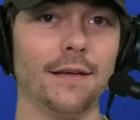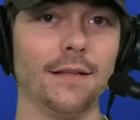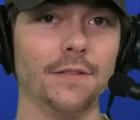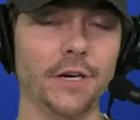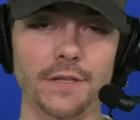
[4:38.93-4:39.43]

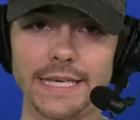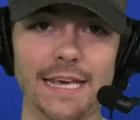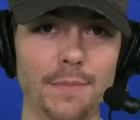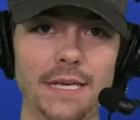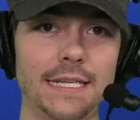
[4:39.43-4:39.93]
Literally,
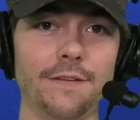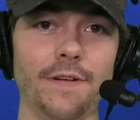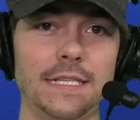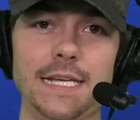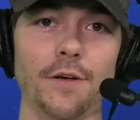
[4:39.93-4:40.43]
give me a
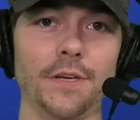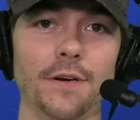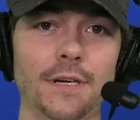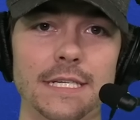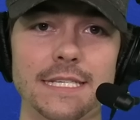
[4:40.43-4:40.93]
defense out
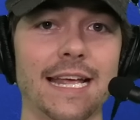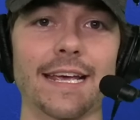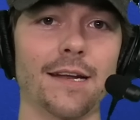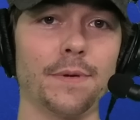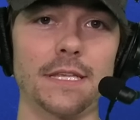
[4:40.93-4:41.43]
there, because it ain't
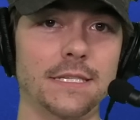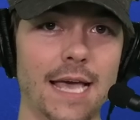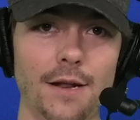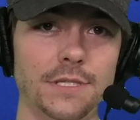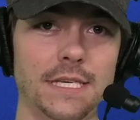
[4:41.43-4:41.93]
going to be the
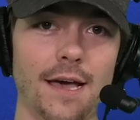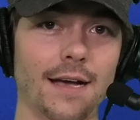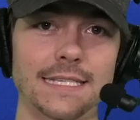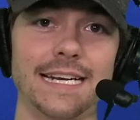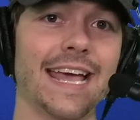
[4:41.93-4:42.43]
Seattle
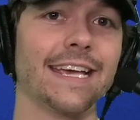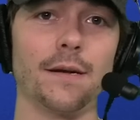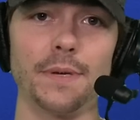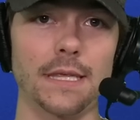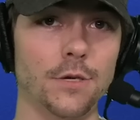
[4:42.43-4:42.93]
Seahawks and it ain't going to
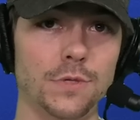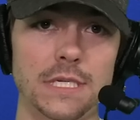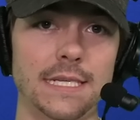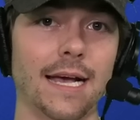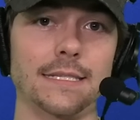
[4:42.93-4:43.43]
be the
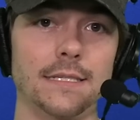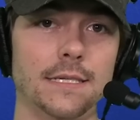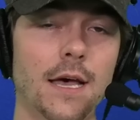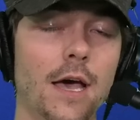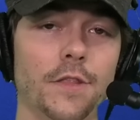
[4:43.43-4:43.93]
Houston Texans,
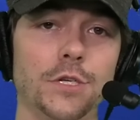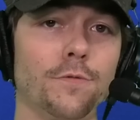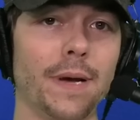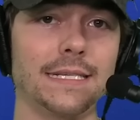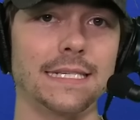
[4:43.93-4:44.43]
the 2
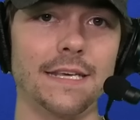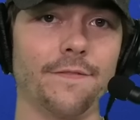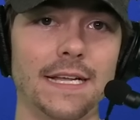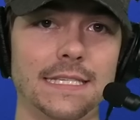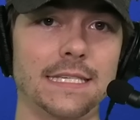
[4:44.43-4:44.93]
best
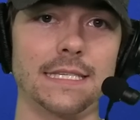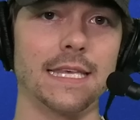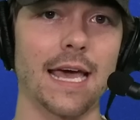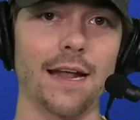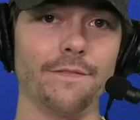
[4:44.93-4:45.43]
defenses in the
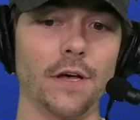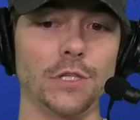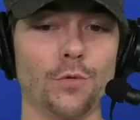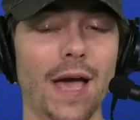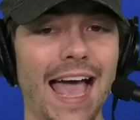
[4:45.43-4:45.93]
NFL.
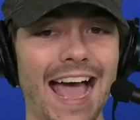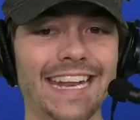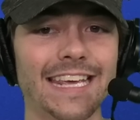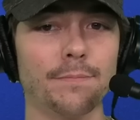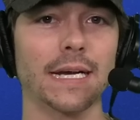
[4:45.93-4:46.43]
You add
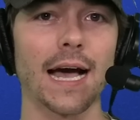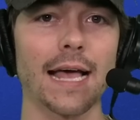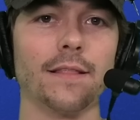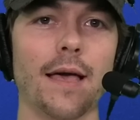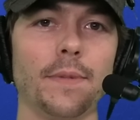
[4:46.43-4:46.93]
in
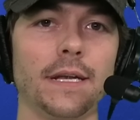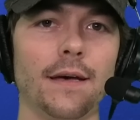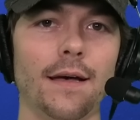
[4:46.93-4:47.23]
Makai Lemon,